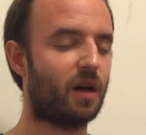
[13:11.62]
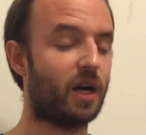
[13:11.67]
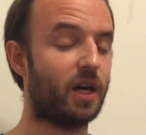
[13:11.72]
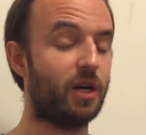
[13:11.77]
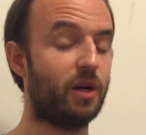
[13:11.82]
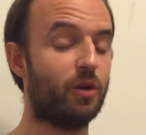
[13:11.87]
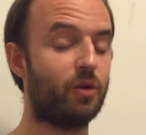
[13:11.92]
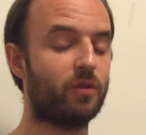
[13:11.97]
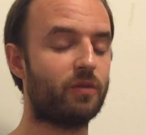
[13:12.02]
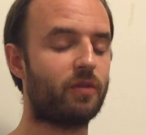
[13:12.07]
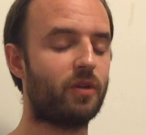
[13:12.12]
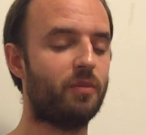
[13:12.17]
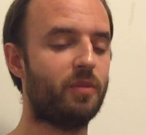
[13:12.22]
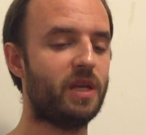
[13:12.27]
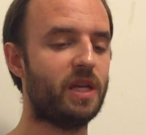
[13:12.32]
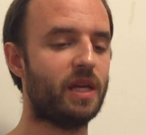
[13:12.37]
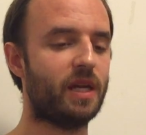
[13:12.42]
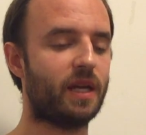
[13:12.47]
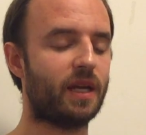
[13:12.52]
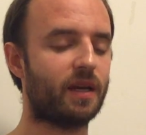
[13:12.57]
are known for
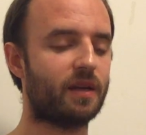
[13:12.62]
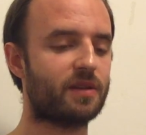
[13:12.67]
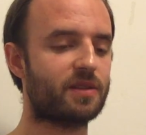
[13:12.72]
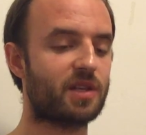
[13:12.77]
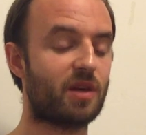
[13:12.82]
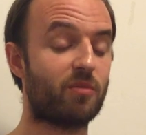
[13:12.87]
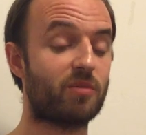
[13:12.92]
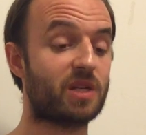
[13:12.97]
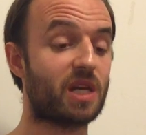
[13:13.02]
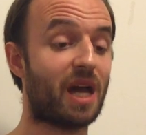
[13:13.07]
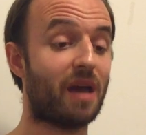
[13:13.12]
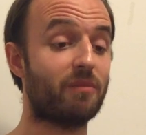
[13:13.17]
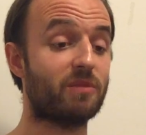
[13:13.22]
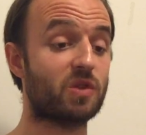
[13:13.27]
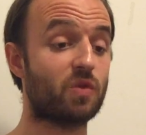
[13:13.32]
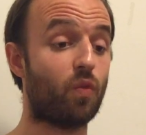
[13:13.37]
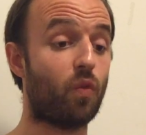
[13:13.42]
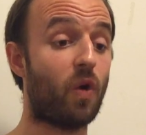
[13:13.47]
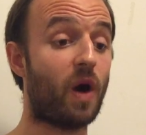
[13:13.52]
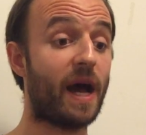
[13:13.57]
being
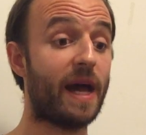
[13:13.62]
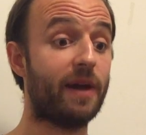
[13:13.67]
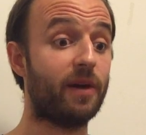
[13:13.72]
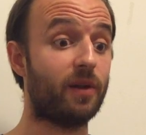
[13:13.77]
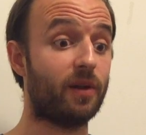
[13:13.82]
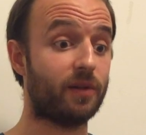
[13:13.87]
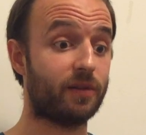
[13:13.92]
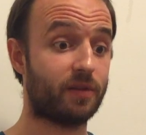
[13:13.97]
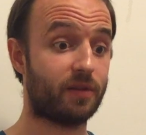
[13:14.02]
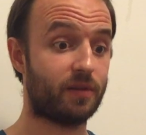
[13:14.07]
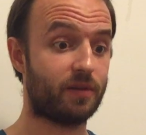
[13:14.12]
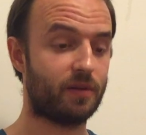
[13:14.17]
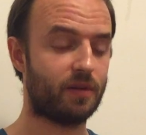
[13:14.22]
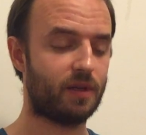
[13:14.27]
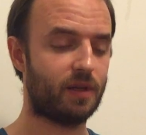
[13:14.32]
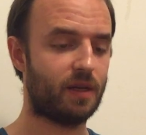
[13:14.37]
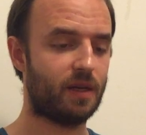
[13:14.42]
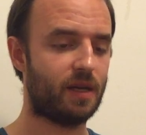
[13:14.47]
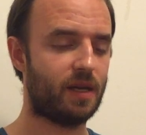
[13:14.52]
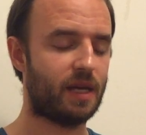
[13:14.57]
sometimes wild
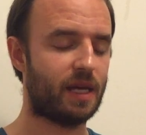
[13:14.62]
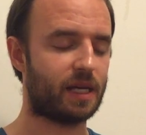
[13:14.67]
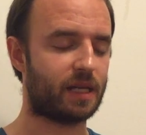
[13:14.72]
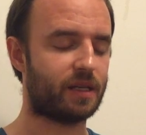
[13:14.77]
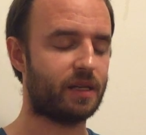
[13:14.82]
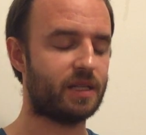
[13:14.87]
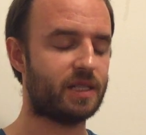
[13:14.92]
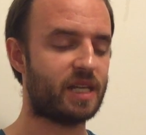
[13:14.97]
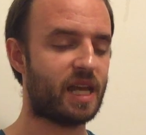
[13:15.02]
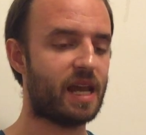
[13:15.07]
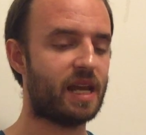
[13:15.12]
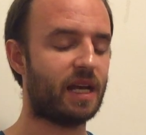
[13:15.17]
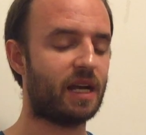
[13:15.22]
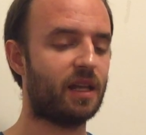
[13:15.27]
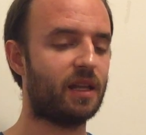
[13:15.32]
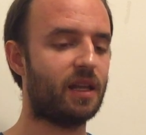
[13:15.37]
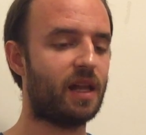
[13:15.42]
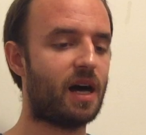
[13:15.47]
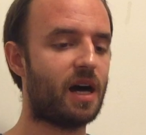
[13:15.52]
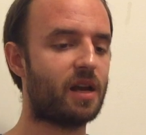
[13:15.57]
and containing
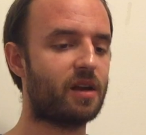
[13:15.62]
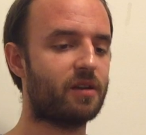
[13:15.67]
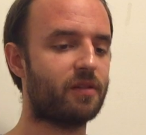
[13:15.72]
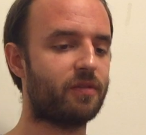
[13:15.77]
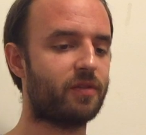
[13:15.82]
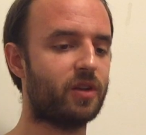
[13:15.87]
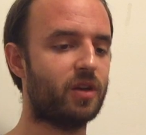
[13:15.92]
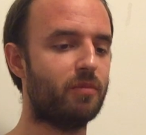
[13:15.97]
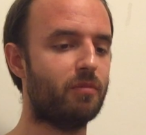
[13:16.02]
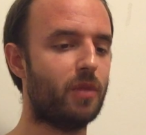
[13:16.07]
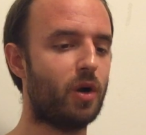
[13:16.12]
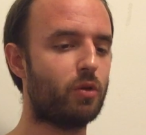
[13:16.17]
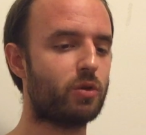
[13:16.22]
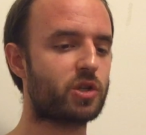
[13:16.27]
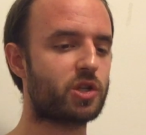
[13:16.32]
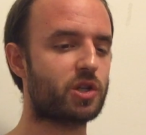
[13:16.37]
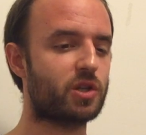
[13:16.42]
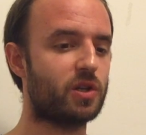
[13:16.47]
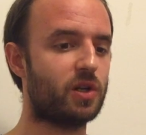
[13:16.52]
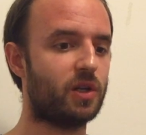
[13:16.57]
a lot of
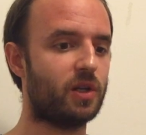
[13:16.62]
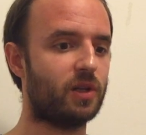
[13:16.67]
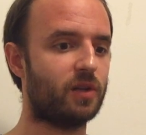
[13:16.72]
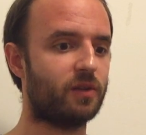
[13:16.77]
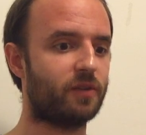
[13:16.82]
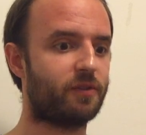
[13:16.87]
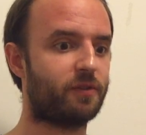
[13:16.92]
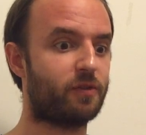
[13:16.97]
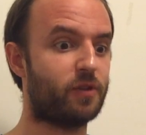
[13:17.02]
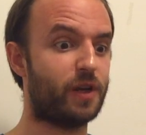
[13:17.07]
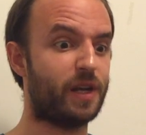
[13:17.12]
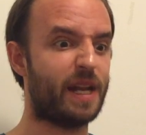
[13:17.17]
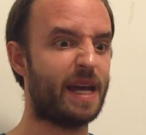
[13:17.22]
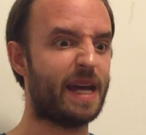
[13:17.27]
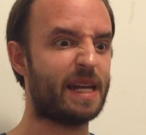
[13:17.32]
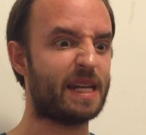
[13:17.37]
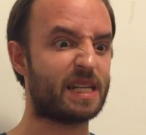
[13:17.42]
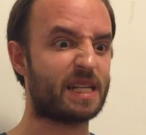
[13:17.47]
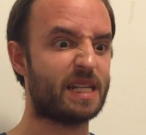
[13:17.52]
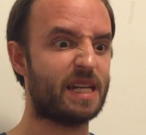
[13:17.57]
emotional,
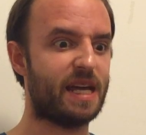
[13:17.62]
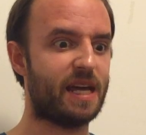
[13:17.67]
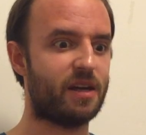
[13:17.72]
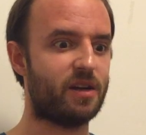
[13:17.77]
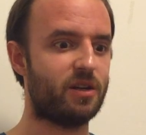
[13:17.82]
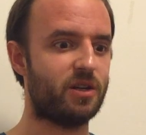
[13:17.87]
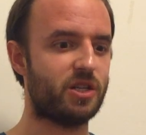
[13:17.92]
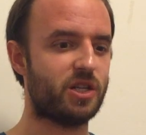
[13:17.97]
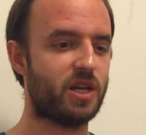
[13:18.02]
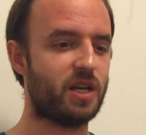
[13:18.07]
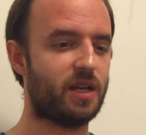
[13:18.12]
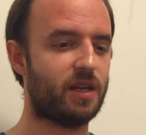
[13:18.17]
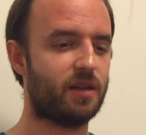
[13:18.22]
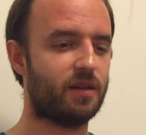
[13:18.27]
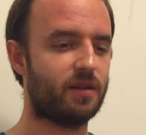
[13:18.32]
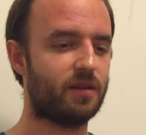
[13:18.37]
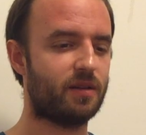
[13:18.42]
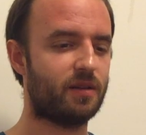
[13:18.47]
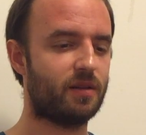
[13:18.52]
frenetic energy.